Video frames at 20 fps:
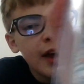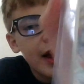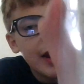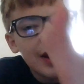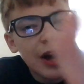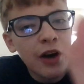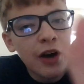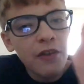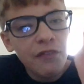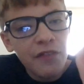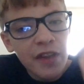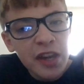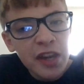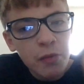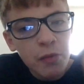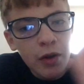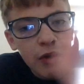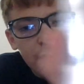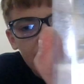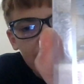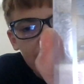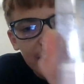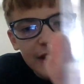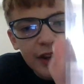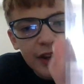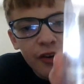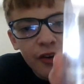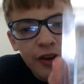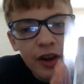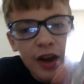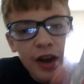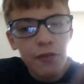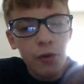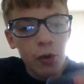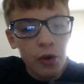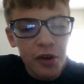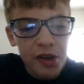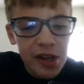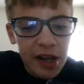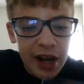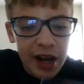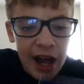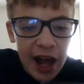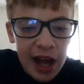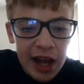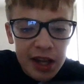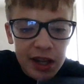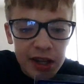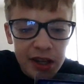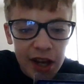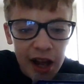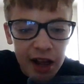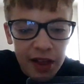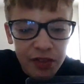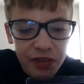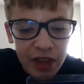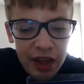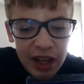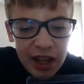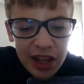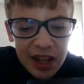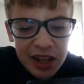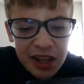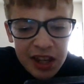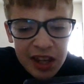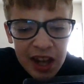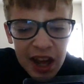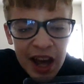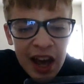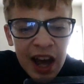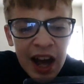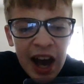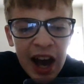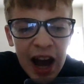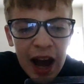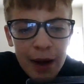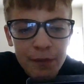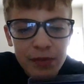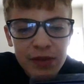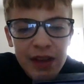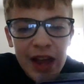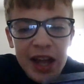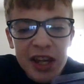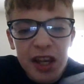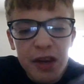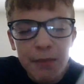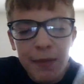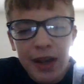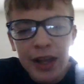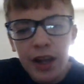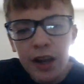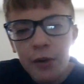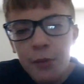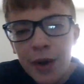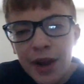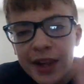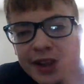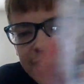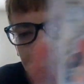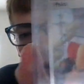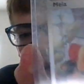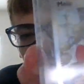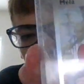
Now, this one right here, of course, it has, I think it's, that's Mela right there, the